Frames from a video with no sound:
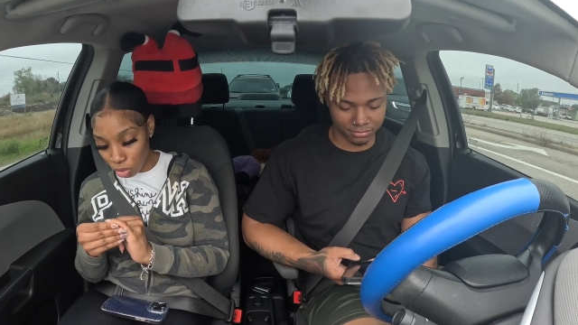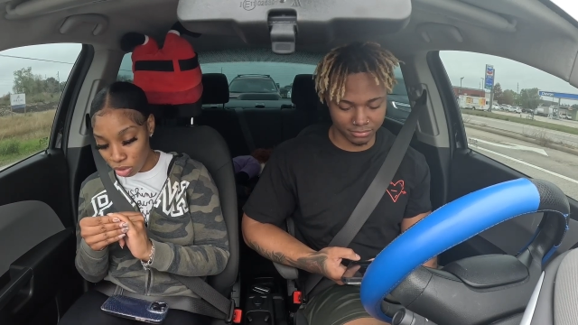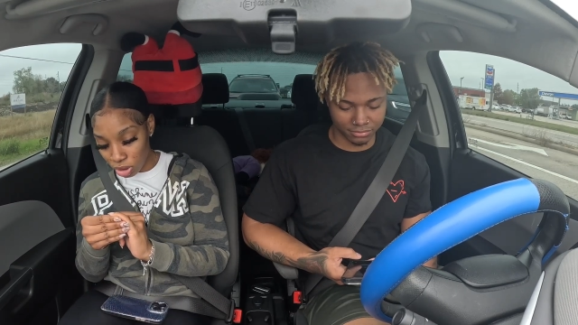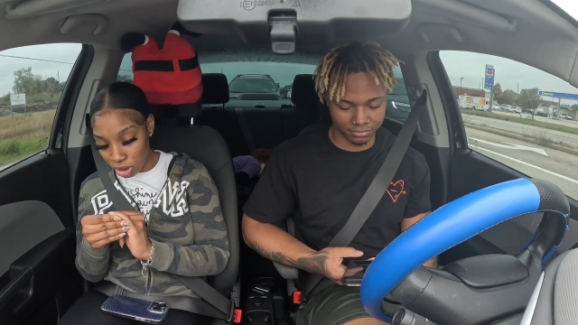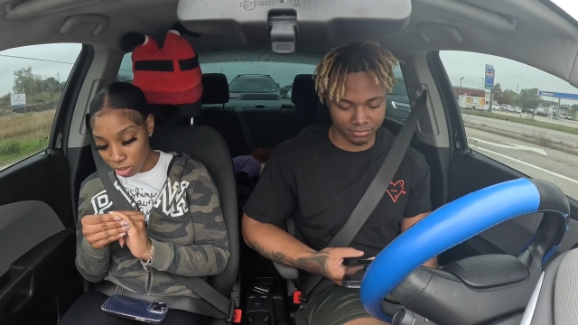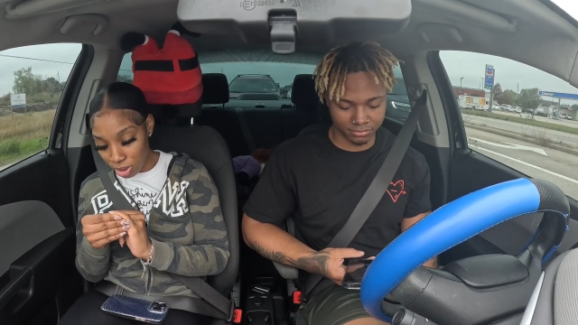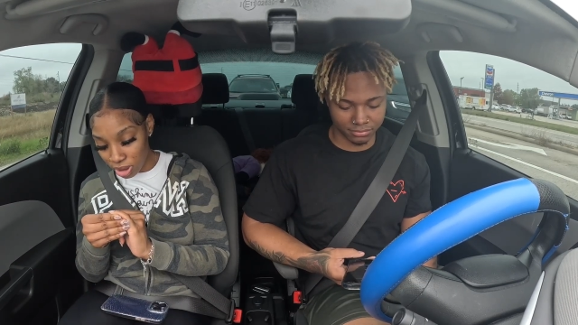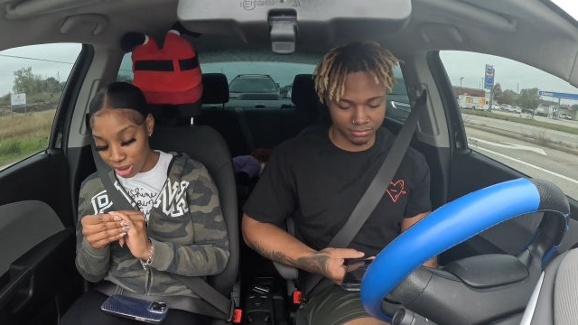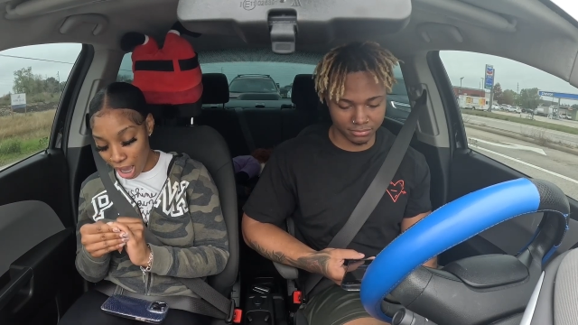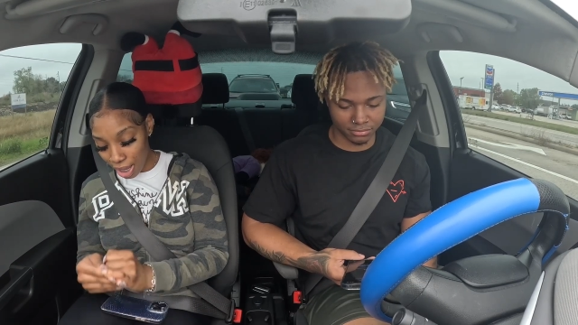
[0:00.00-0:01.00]
Speaker 1: you, just as much
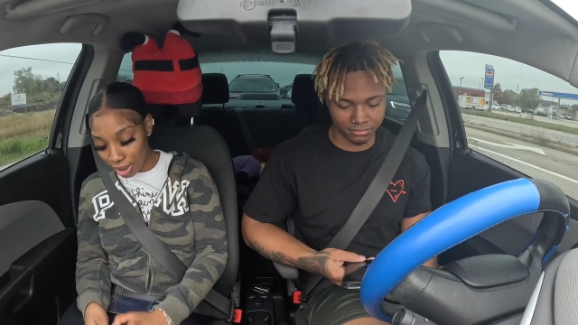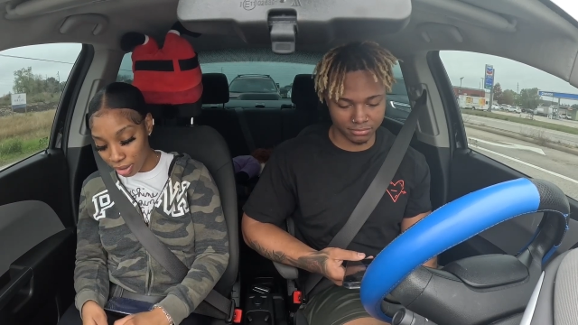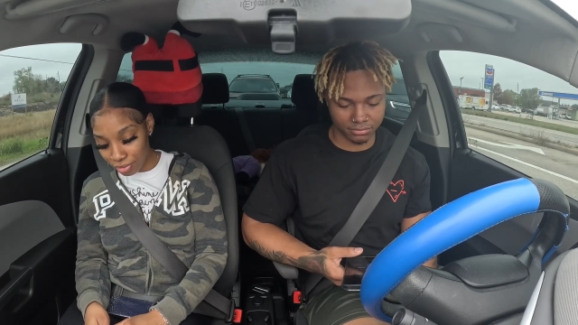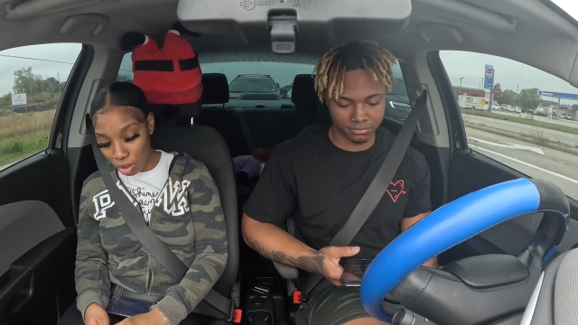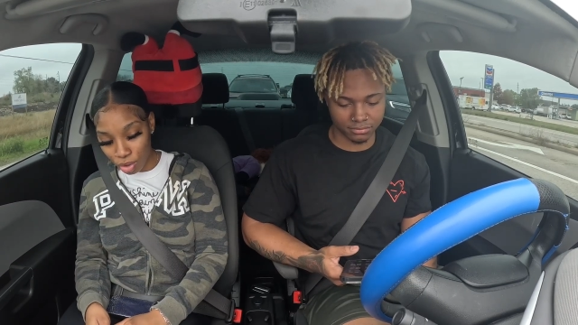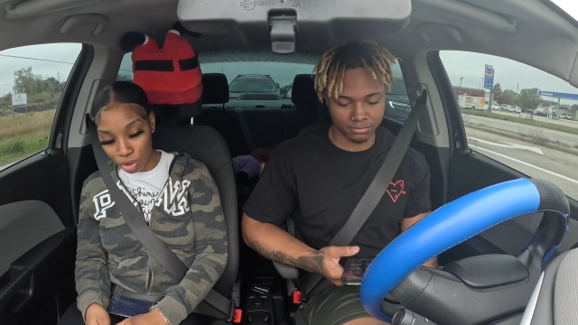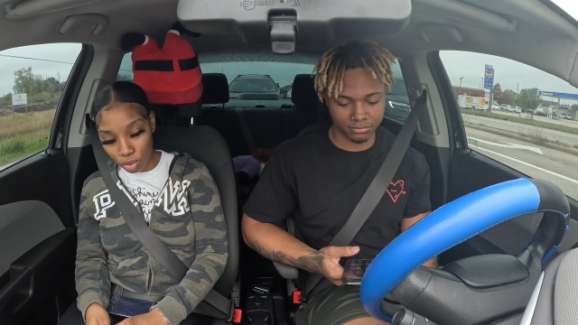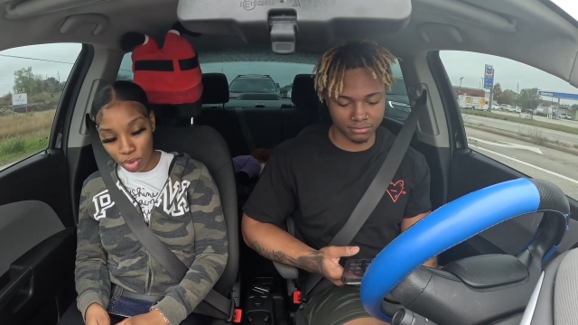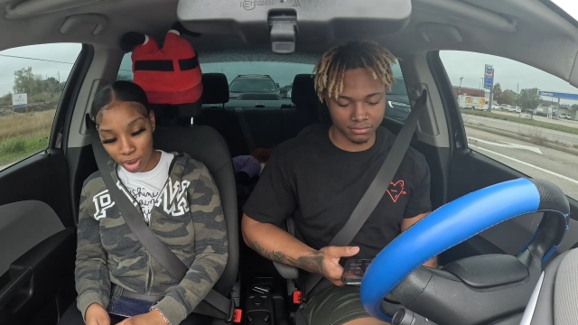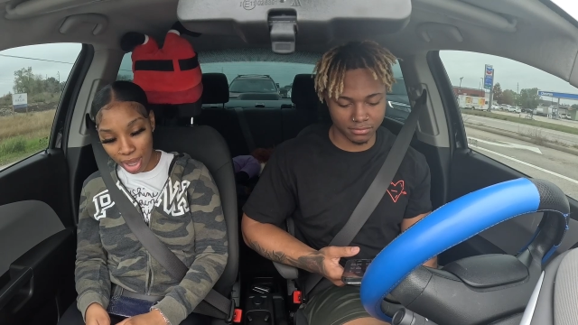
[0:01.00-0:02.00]
as I could have told her,
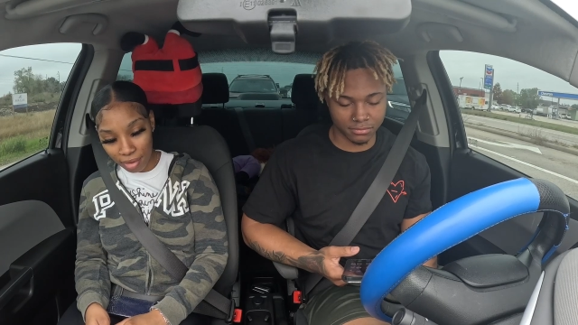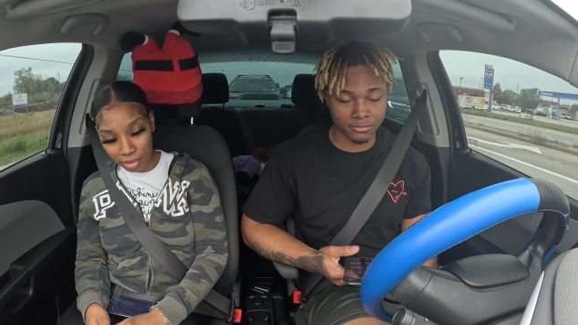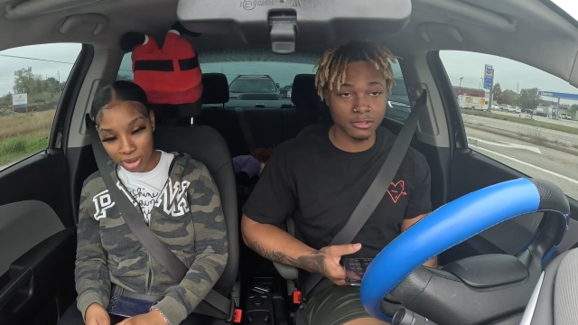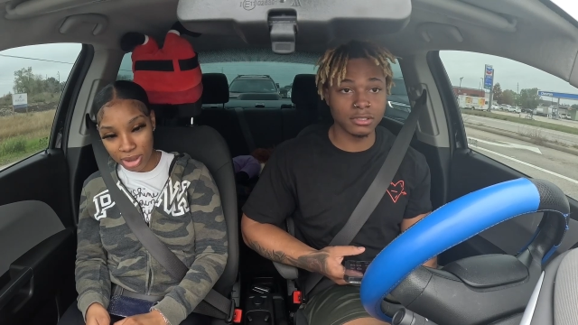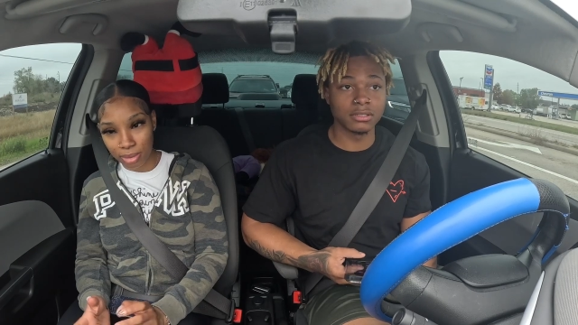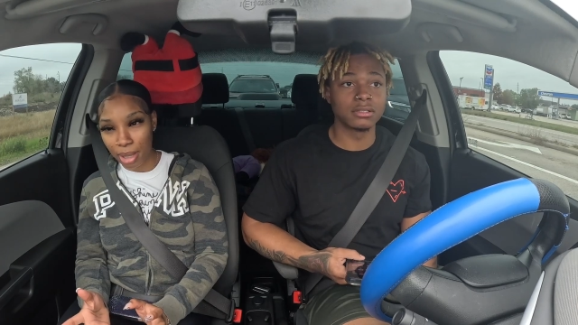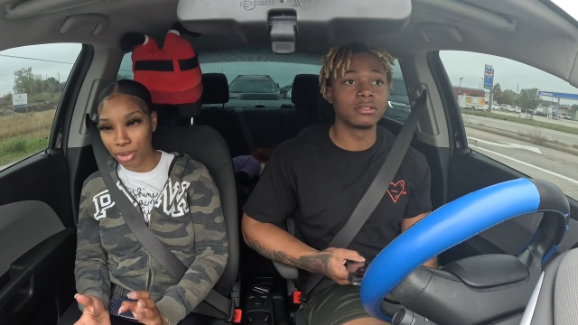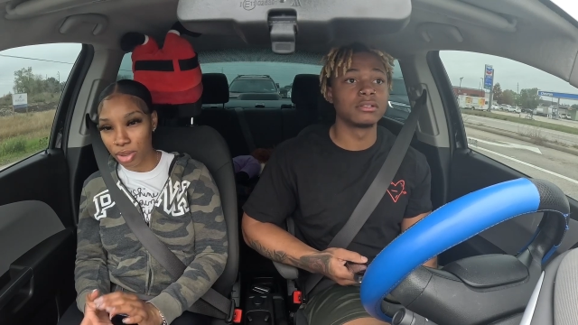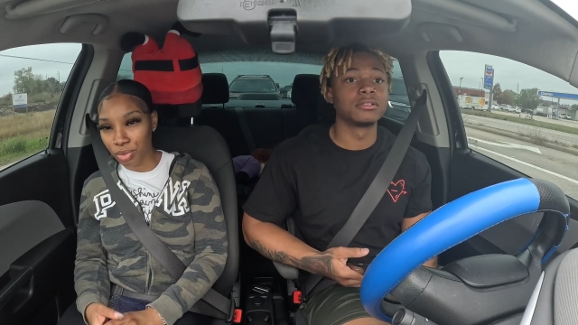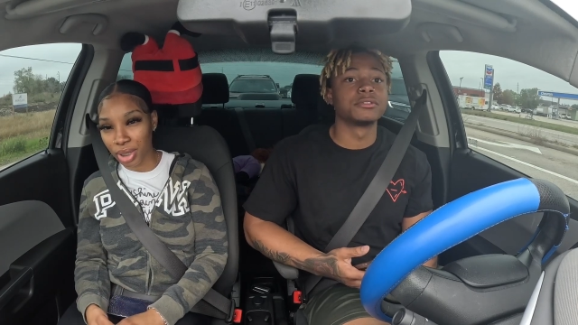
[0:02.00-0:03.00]
you could have, because it's about you.